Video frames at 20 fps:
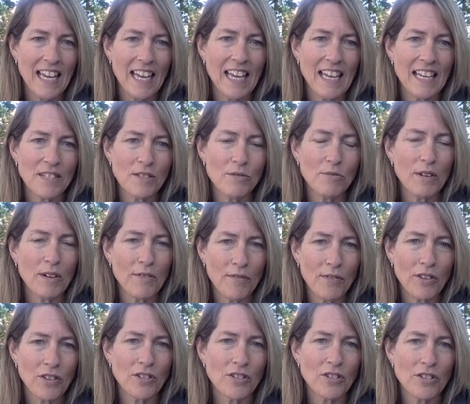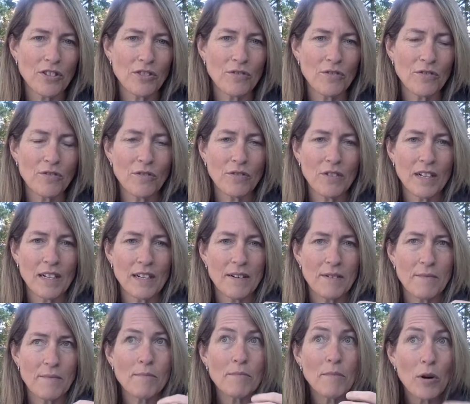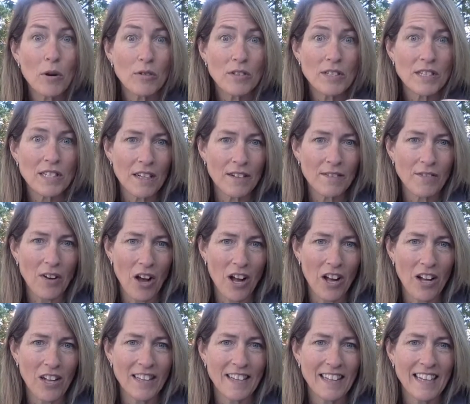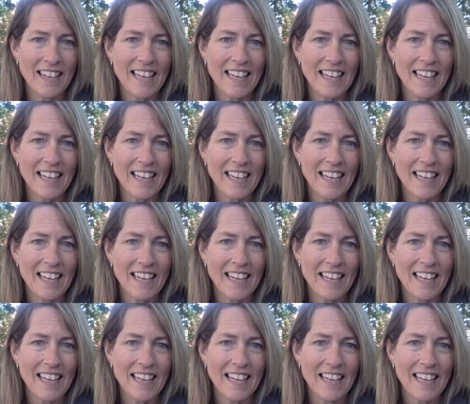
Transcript: is referred to most of all.